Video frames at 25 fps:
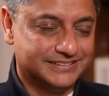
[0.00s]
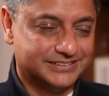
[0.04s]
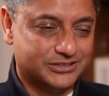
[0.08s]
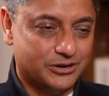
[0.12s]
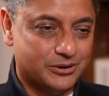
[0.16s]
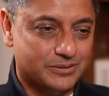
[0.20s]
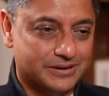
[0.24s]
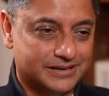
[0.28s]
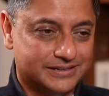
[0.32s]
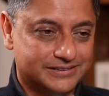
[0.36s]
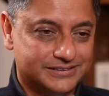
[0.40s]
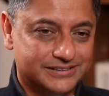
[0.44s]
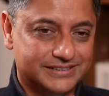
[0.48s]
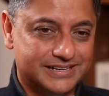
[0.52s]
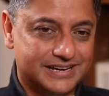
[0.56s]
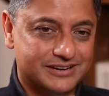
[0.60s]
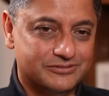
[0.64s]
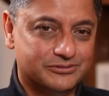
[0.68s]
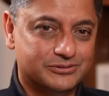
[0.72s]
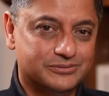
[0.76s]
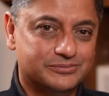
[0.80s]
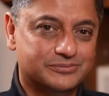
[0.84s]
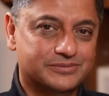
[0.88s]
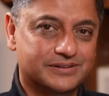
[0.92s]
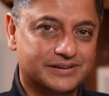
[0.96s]
the top hundred. I
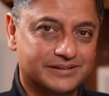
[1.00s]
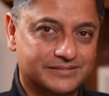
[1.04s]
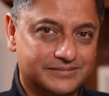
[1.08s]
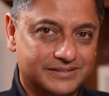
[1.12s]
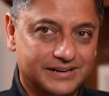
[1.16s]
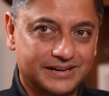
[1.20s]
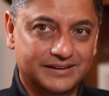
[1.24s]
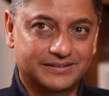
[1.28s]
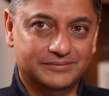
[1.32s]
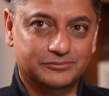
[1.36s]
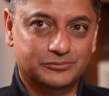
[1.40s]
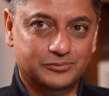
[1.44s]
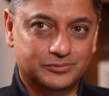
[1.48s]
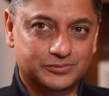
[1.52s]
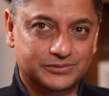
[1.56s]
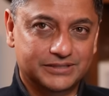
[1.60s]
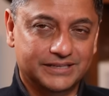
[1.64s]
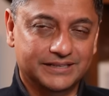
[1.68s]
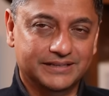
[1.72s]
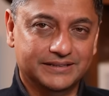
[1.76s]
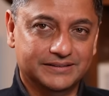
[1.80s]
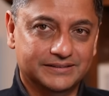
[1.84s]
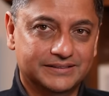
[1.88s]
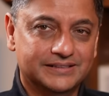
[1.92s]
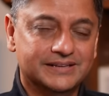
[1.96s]
would uh, uh,
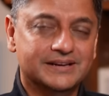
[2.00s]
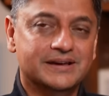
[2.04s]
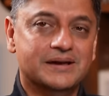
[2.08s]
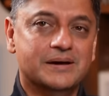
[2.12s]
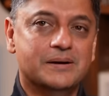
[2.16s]
think.